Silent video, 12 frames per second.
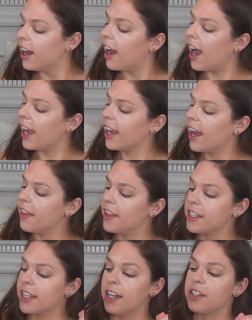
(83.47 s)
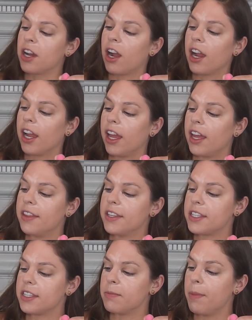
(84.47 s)
I got this at Target.
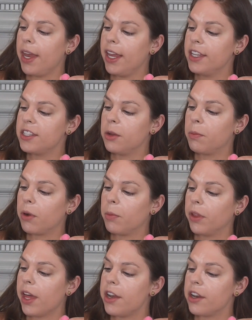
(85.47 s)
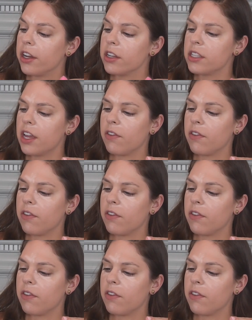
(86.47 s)
This is Mini Super Blenders.